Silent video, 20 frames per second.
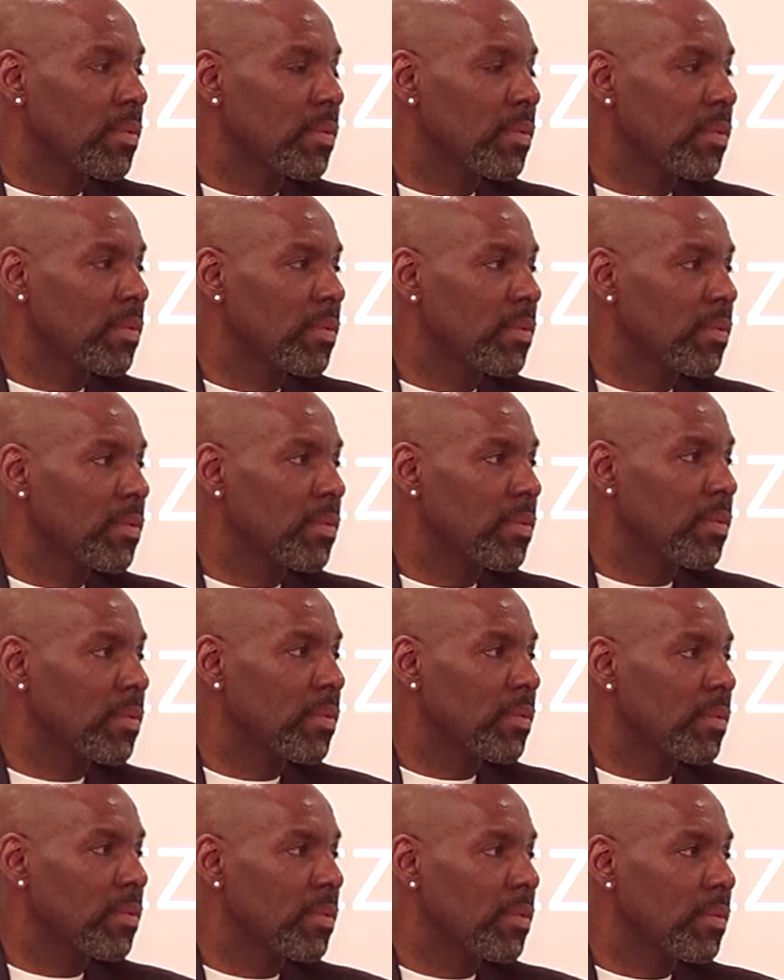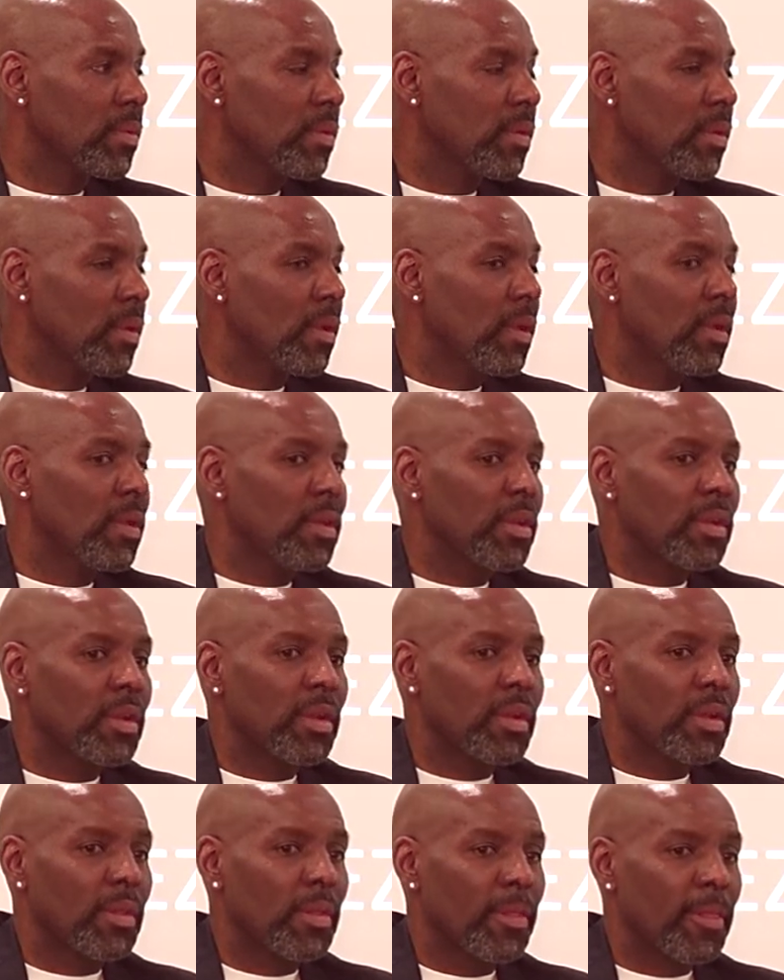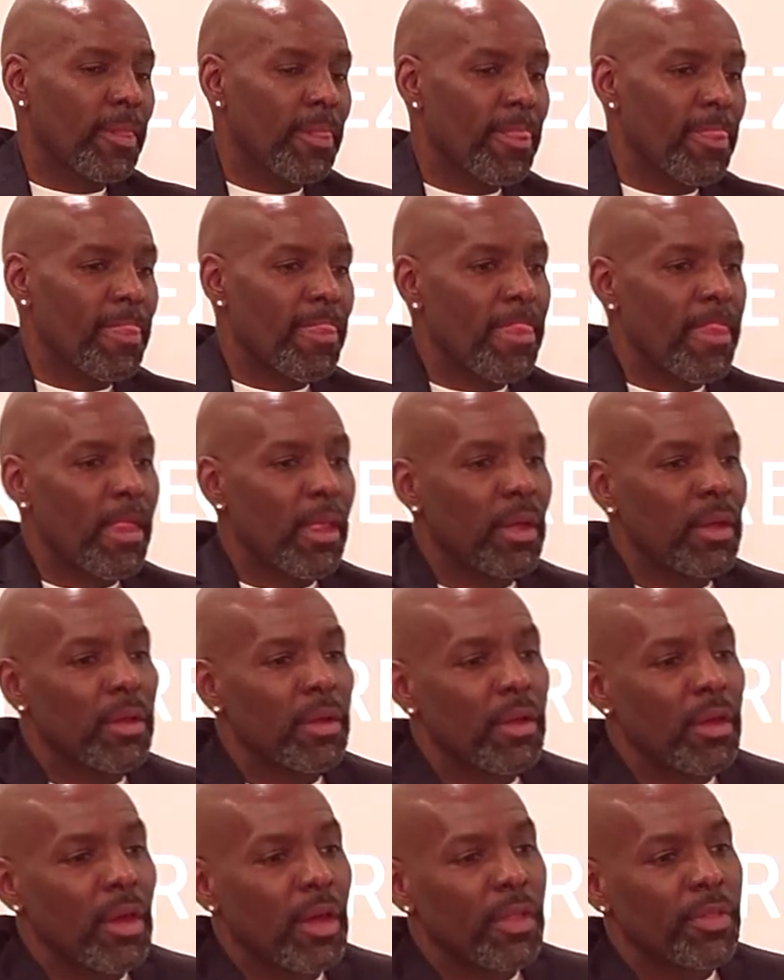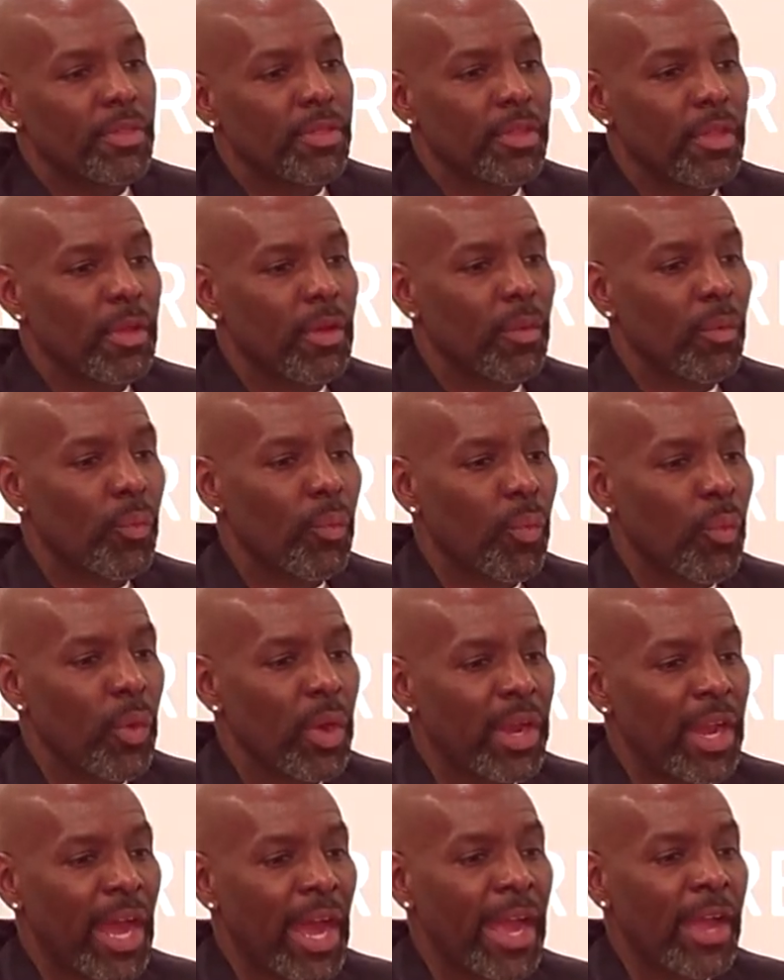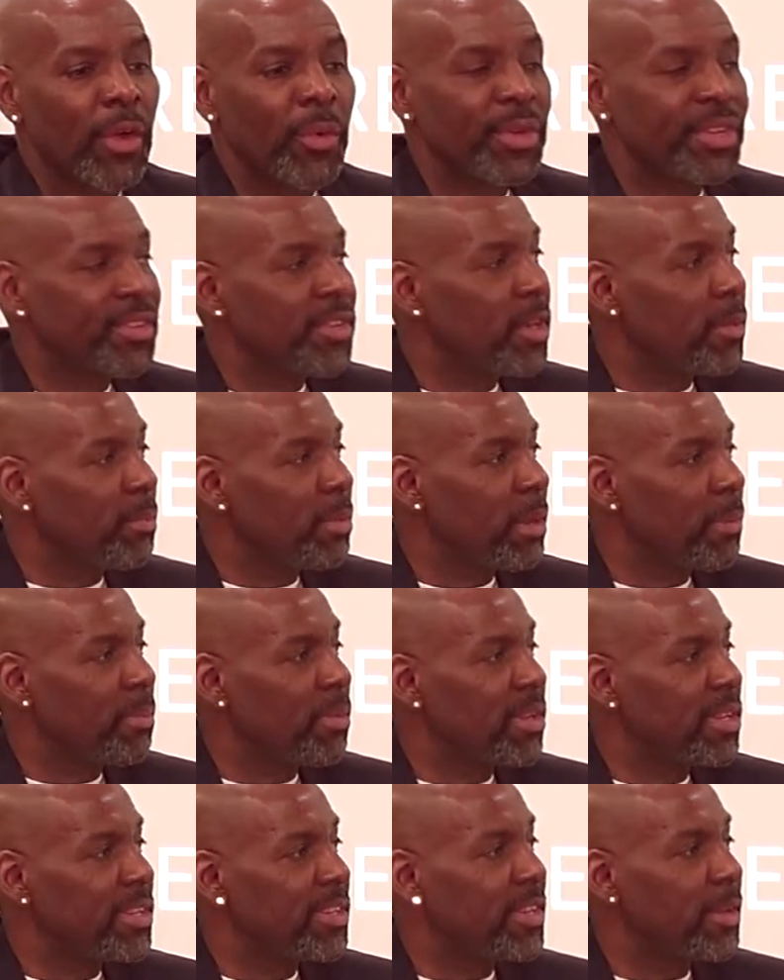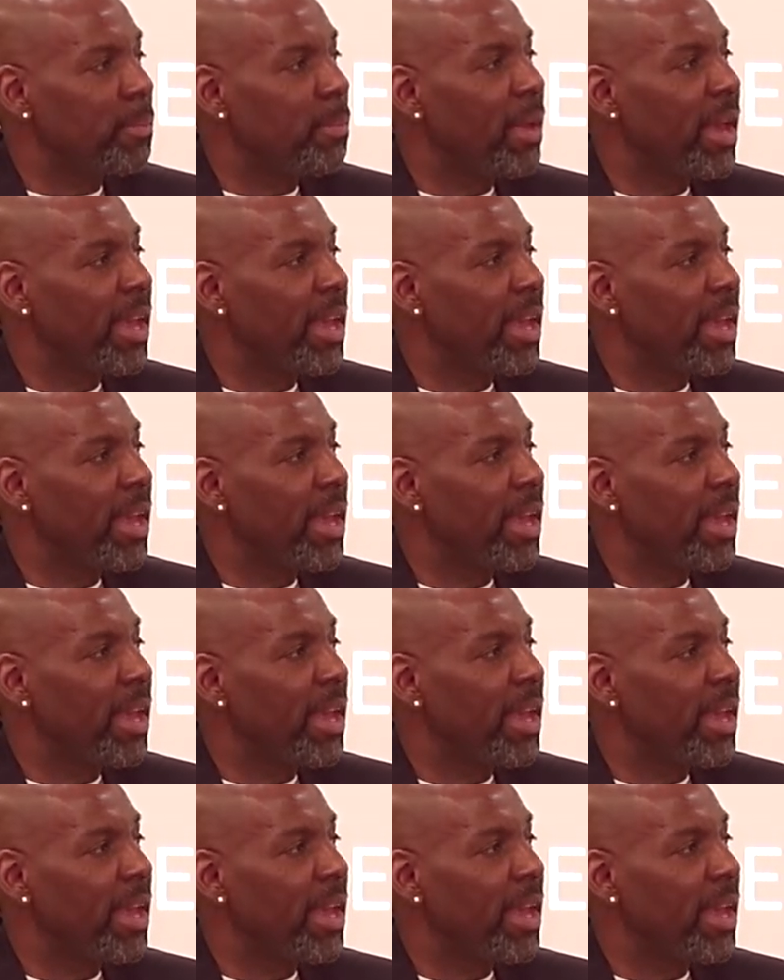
placing their bet and investing? What I always tell people is to